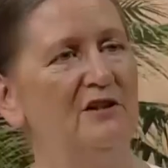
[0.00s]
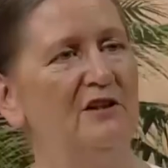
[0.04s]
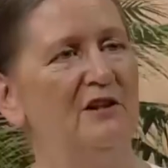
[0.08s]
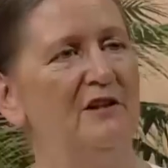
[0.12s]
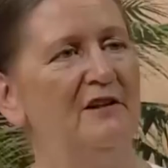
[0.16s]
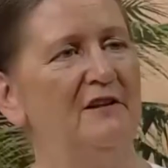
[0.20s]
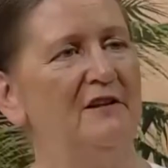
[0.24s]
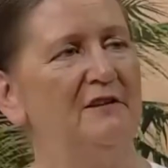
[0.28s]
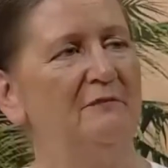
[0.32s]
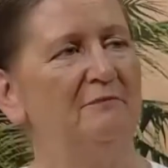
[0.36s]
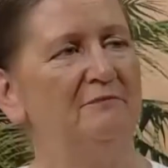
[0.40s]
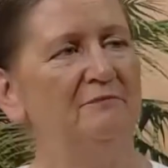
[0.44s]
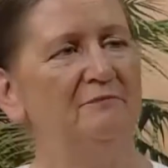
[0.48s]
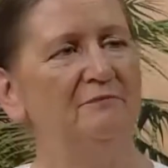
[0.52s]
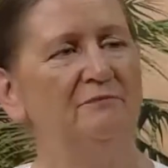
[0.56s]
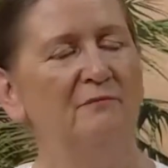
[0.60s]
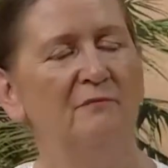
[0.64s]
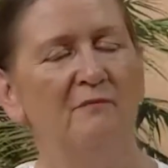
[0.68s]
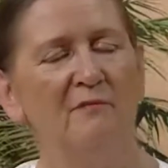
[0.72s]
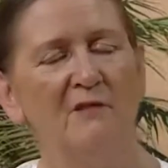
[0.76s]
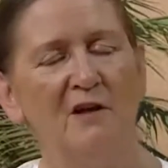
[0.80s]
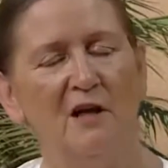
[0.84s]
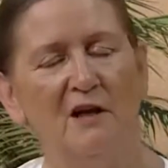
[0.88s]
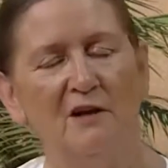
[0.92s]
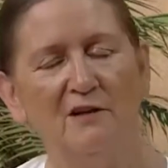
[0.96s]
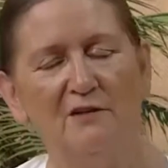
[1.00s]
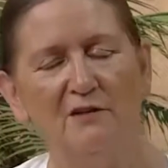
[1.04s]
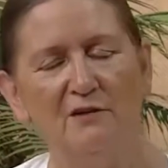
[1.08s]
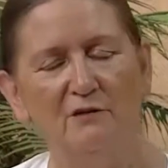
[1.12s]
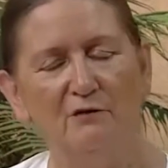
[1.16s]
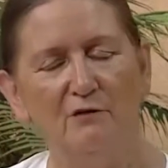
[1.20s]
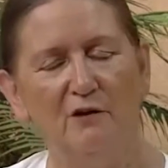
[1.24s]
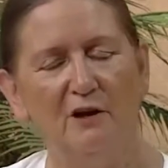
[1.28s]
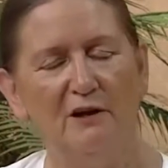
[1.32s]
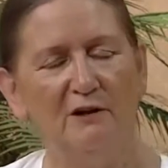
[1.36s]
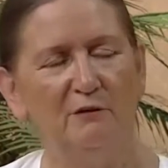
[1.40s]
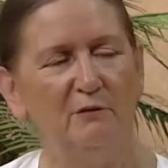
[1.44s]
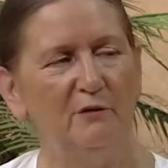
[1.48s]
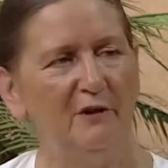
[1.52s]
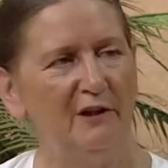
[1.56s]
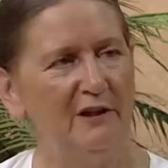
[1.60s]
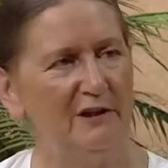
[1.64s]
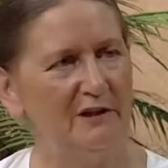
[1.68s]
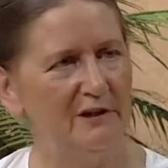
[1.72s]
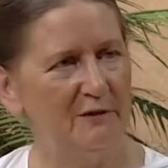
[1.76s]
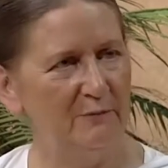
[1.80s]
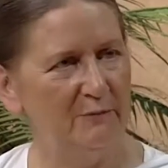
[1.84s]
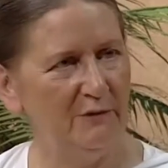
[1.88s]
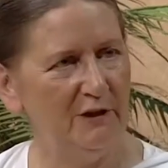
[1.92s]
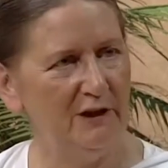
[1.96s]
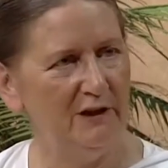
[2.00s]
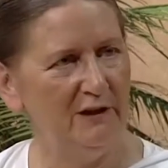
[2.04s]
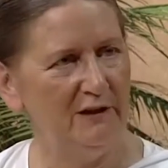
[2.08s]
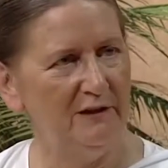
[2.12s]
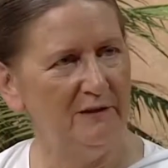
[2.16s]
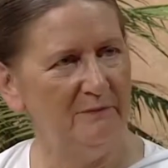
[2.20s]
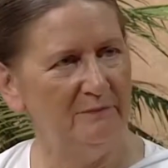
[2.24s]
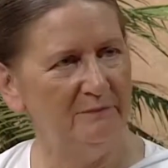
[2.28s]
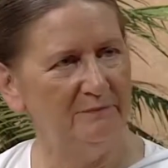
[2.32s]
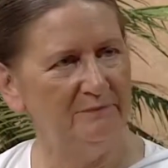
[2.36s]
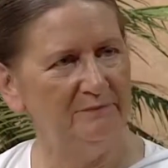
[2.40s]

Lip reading: the right way to be.